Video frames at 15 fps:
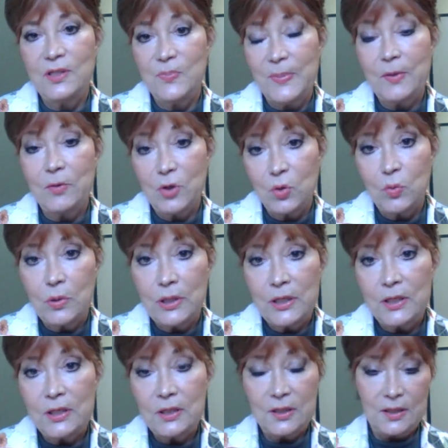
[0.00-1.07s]

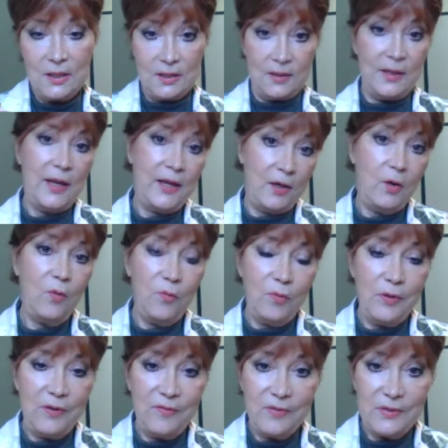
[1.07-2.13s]
spiritually and
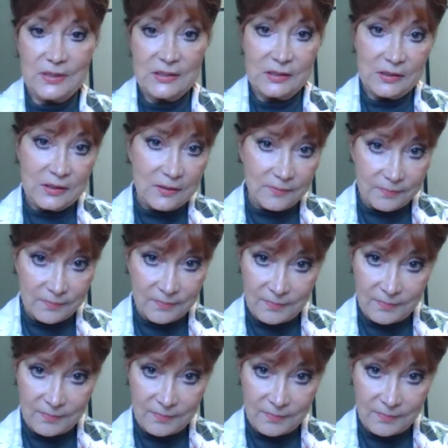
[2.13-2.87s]
hopefully physically,